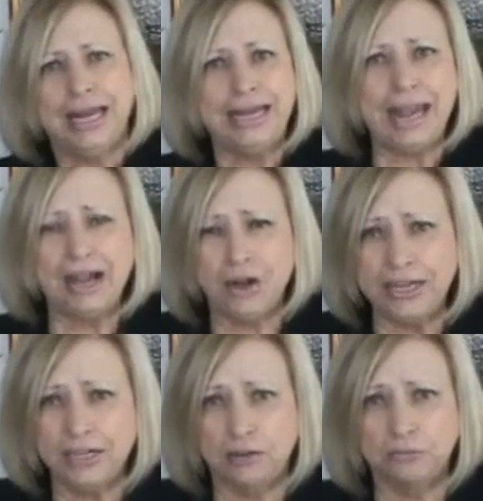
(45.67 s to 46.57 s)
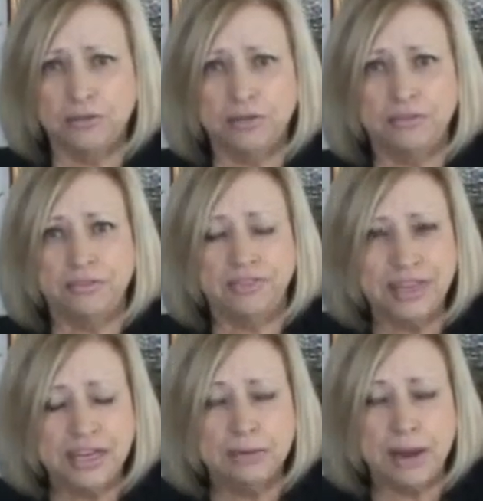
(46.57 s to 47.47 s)
Now I don't
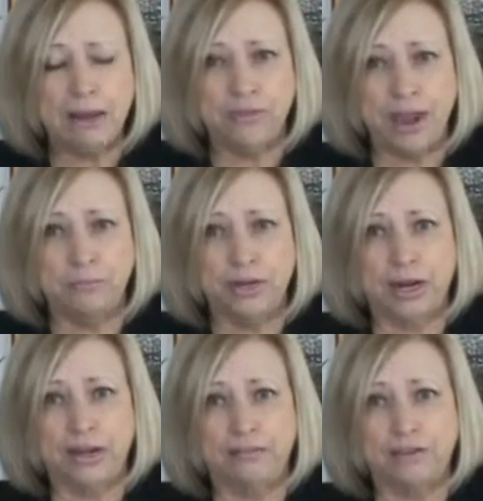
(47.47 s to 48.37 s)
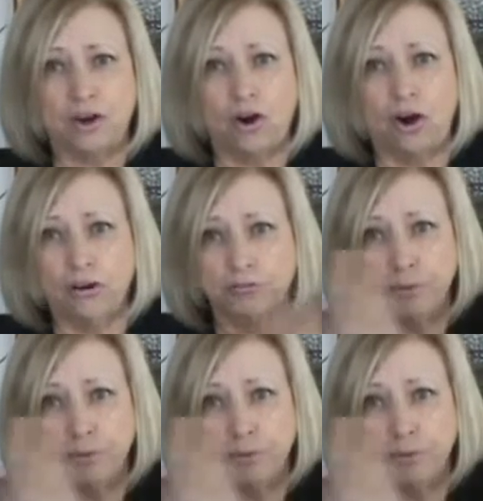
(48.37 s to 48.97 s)
think about that when I get in the car.